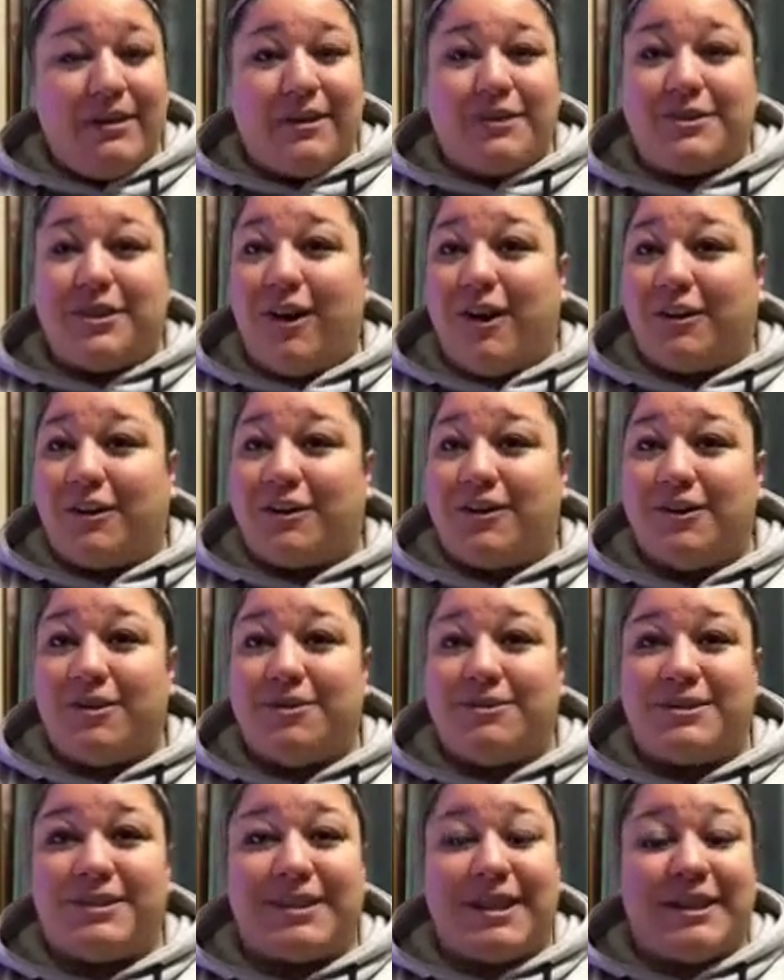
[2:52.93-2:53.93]
Tall,
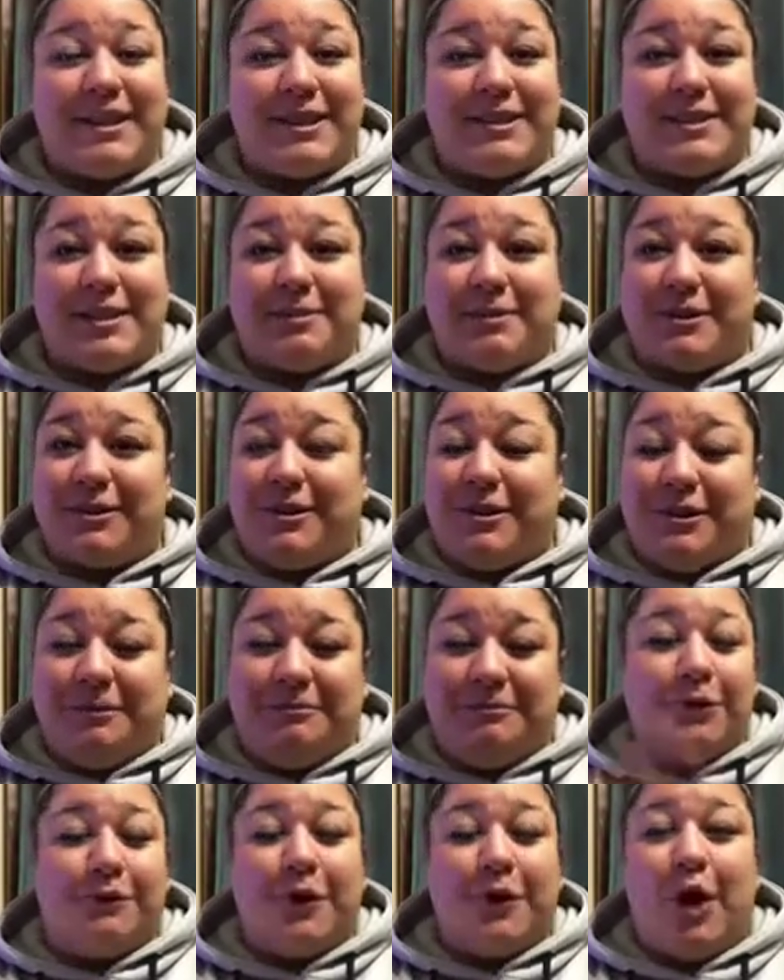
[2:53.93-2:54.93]
cute, skinny, typical
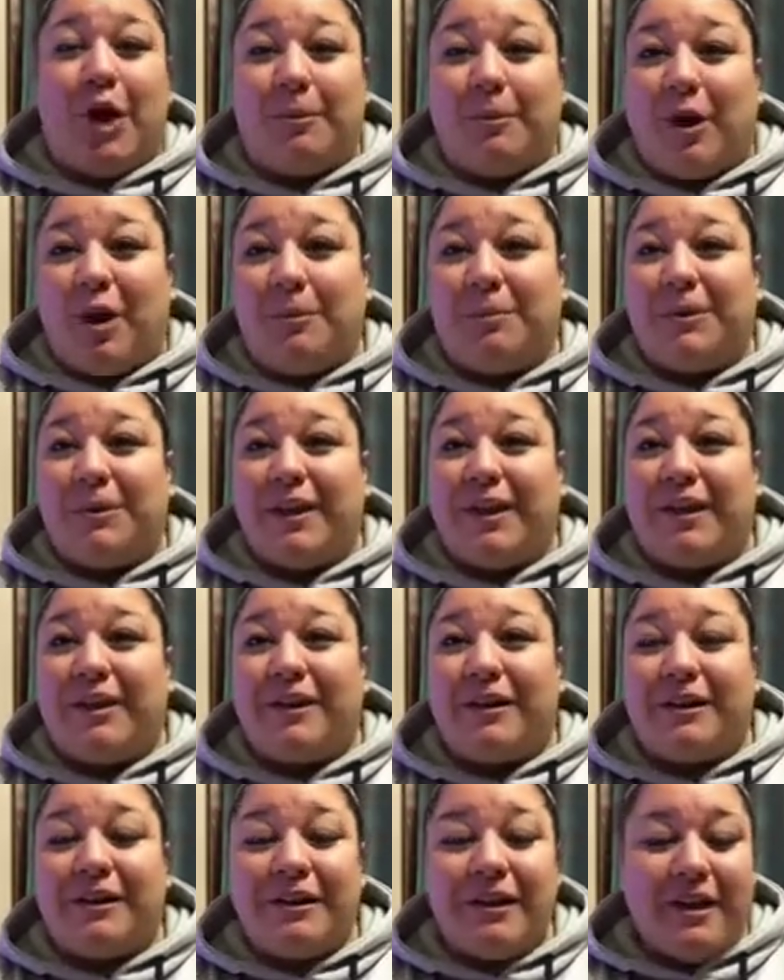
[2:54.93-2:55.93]
little volleyball
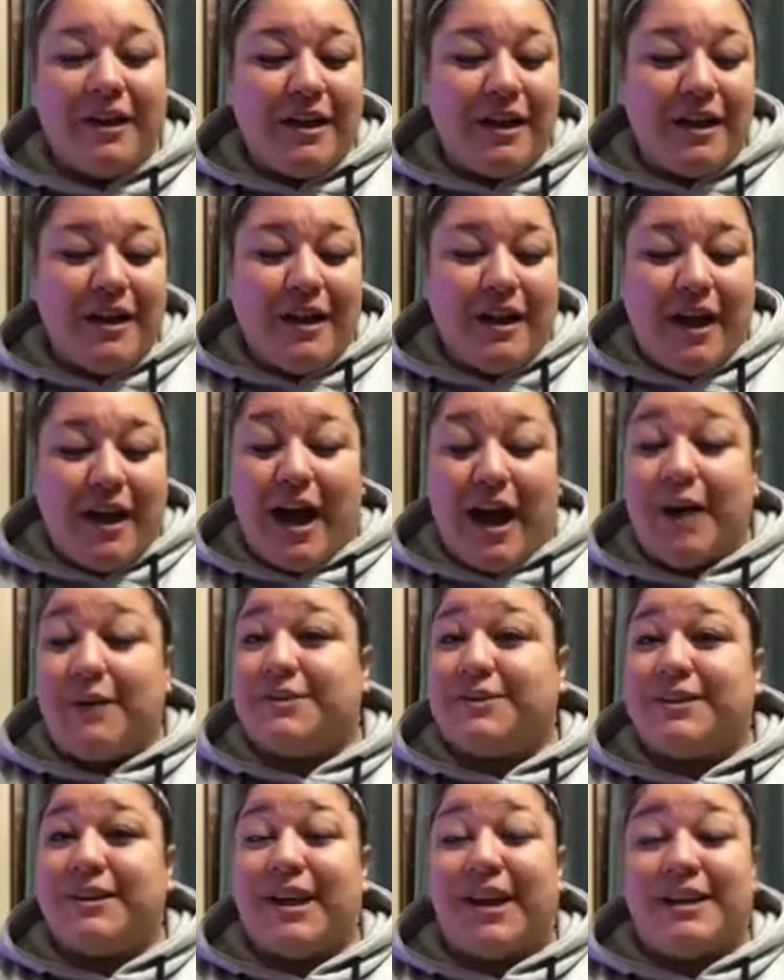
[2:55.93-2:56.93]
player.
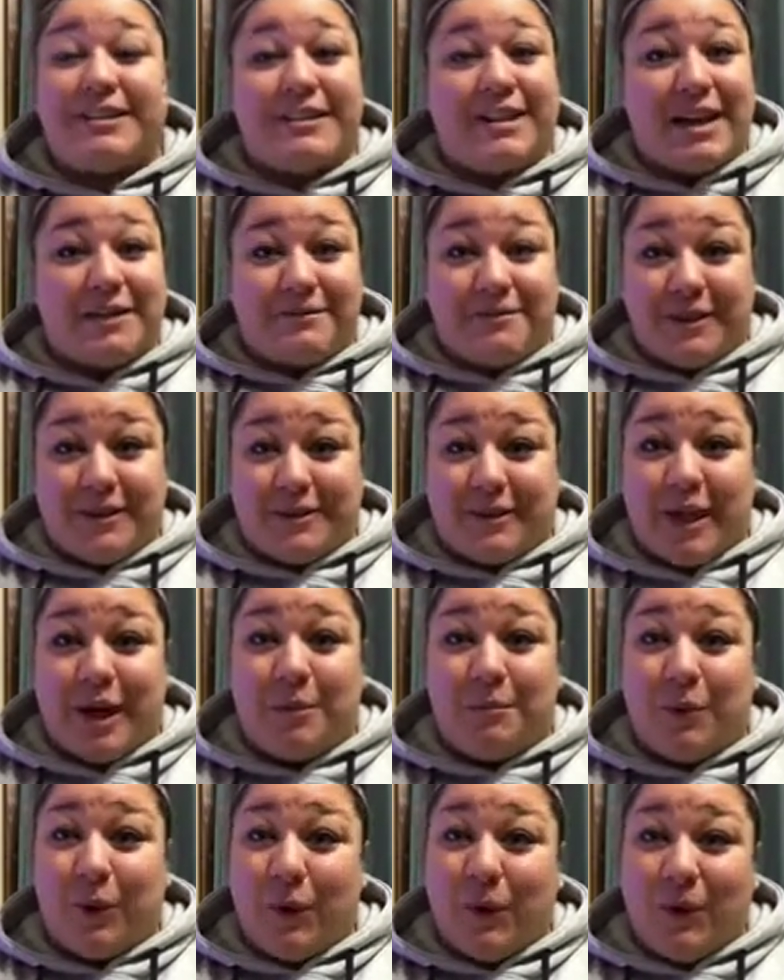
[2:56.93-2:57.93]
Obviously, I did not fit that
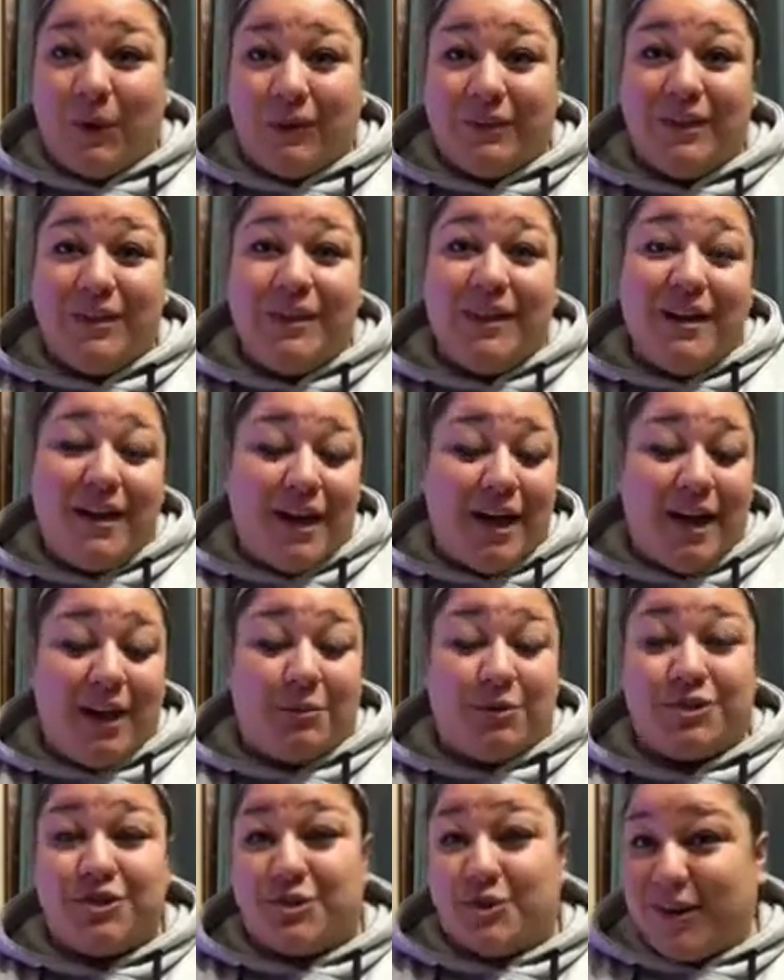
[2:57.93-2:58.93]
mold. I
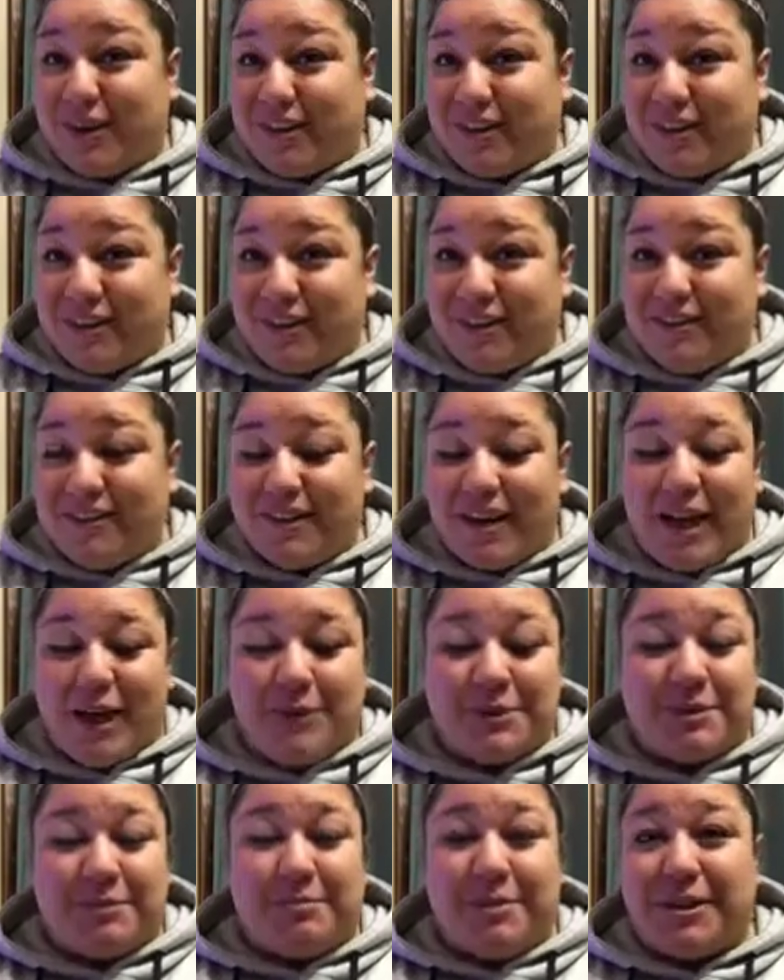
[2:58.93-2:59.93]
was short. I
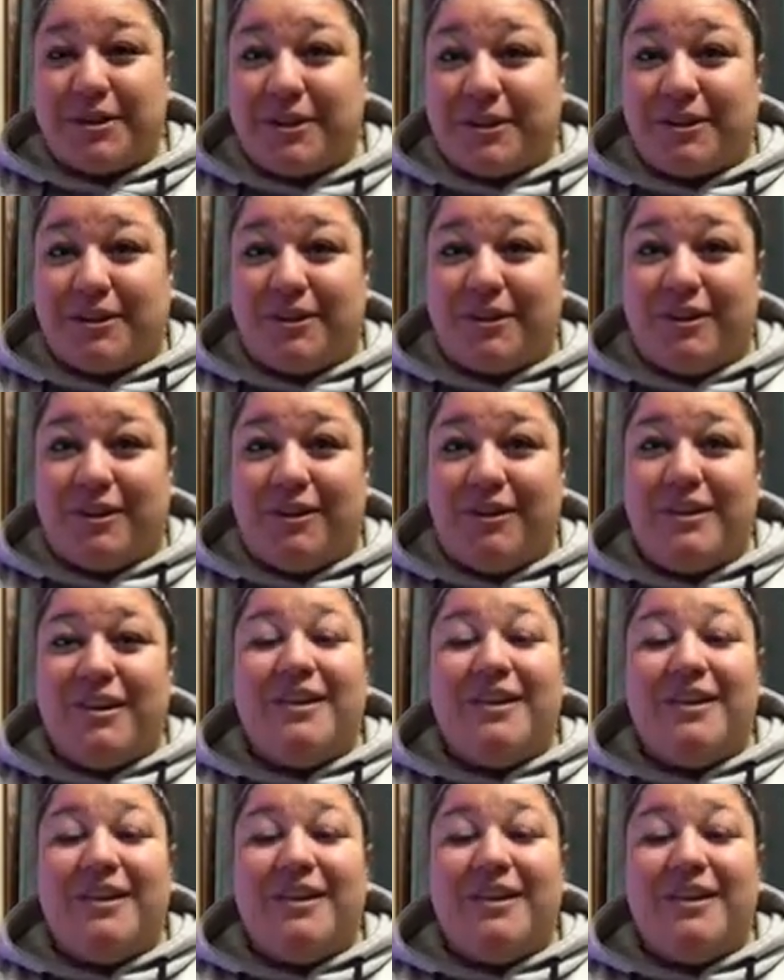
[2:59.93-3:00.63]
was a bigger girl.